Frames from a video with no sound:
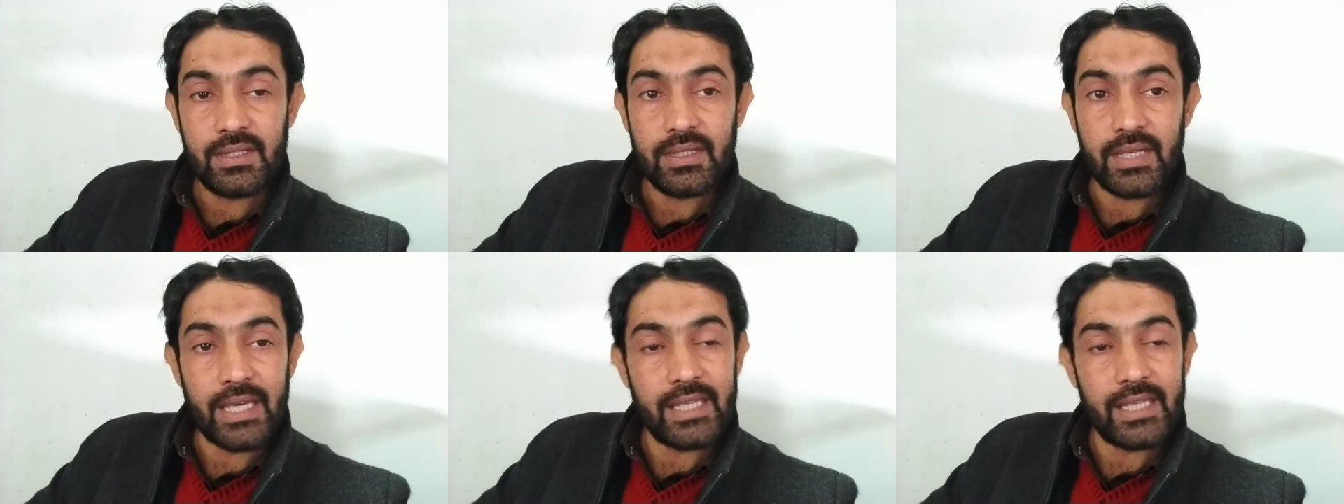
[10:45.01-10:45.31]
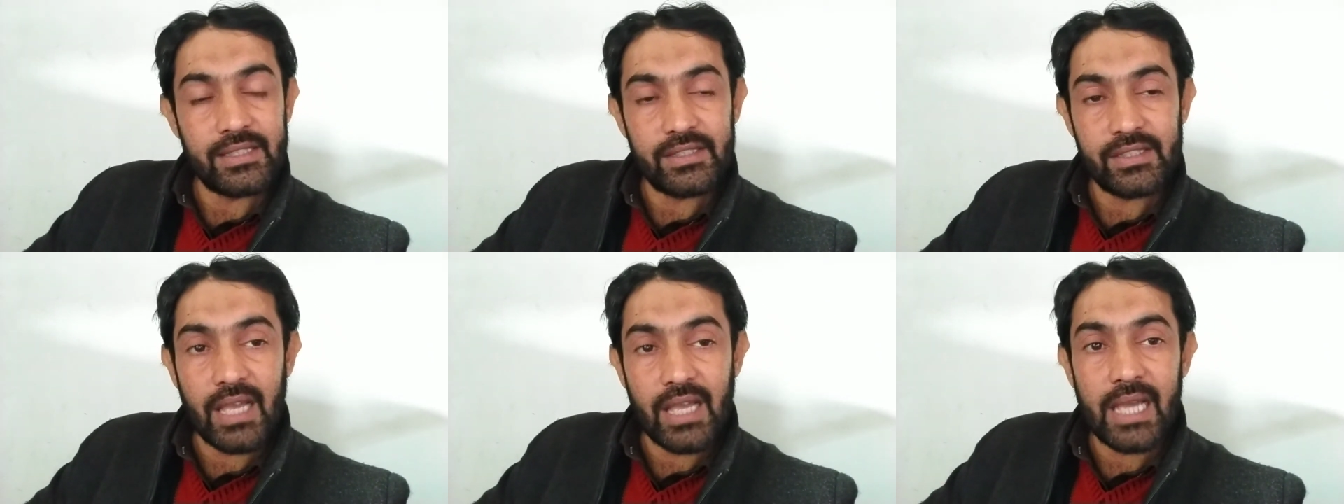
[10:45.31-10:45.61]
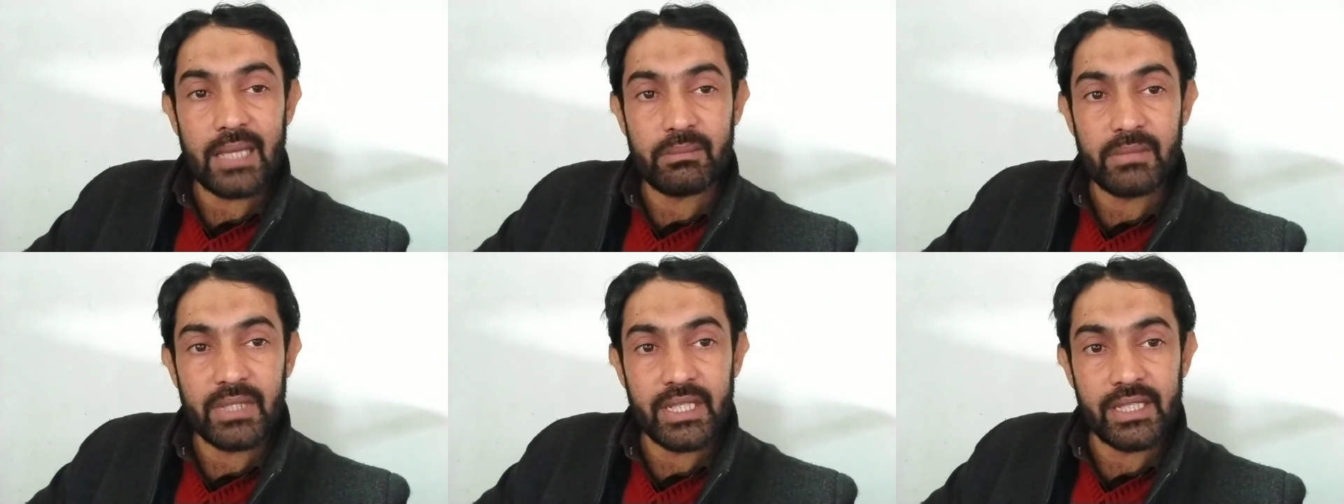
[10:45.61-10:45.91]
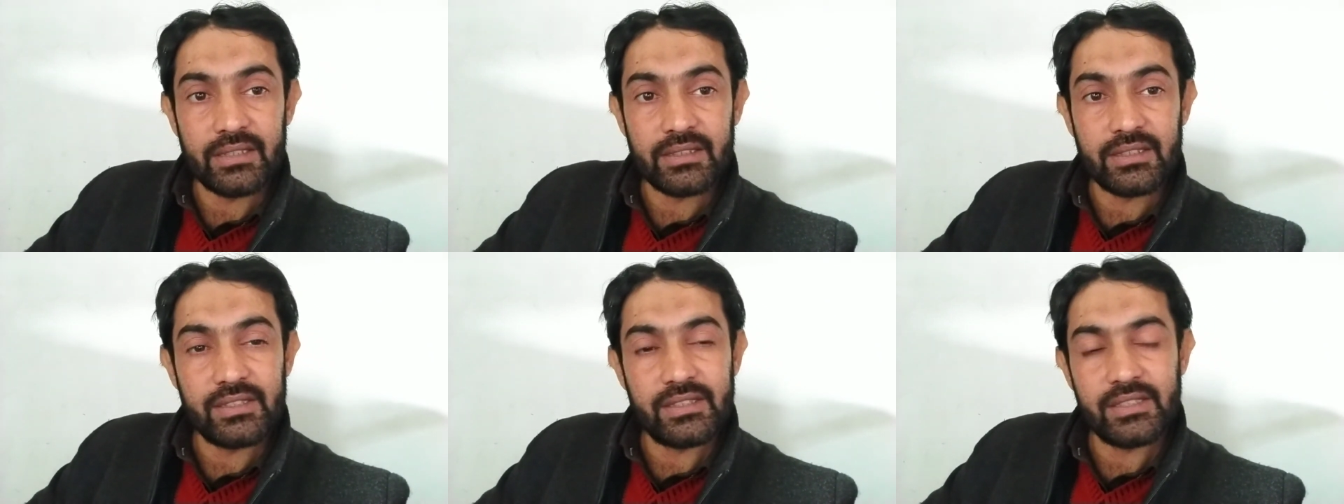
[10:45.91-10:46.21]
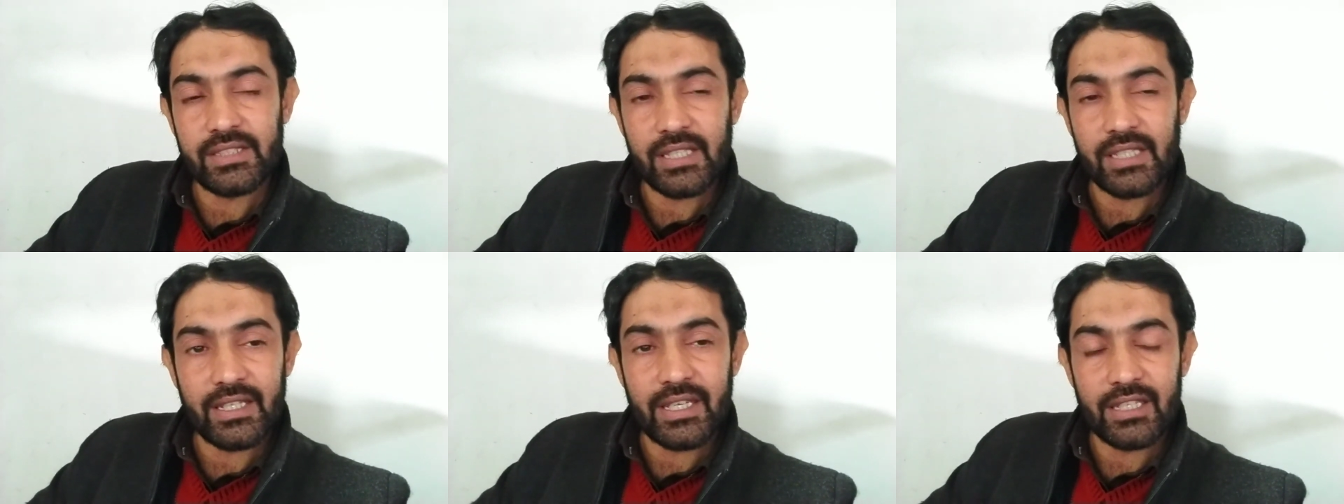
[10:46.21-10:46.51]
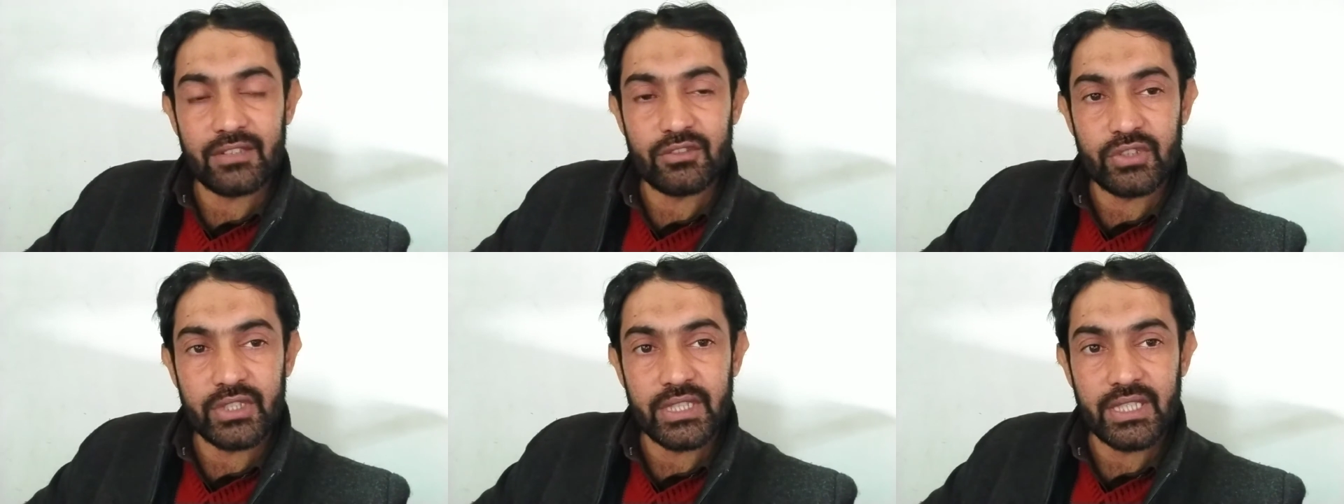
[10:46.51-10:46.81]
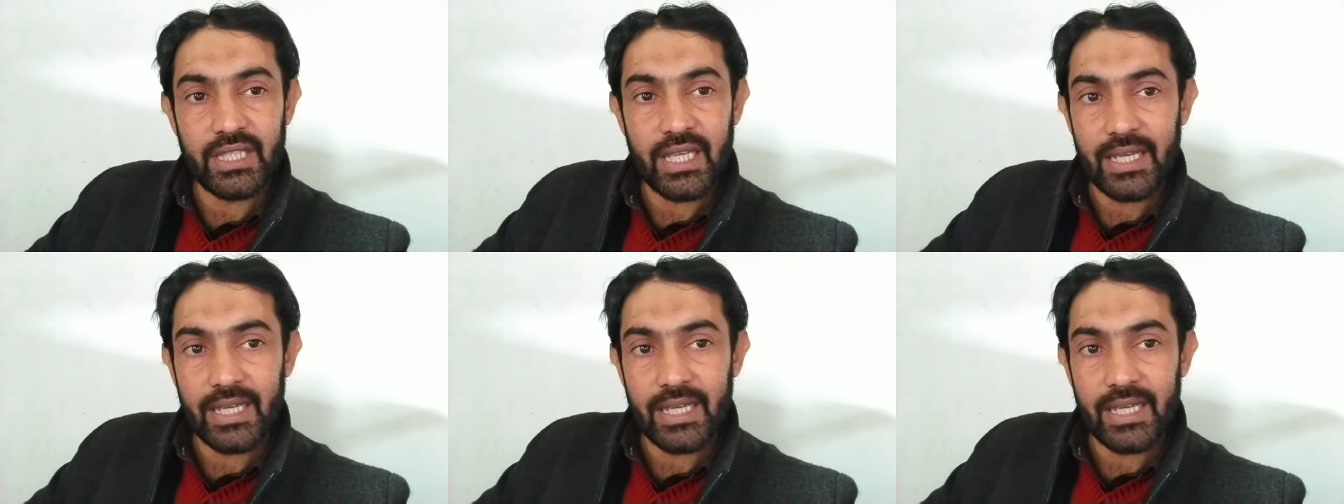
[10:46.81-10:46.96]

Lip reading: enzyme linked secondary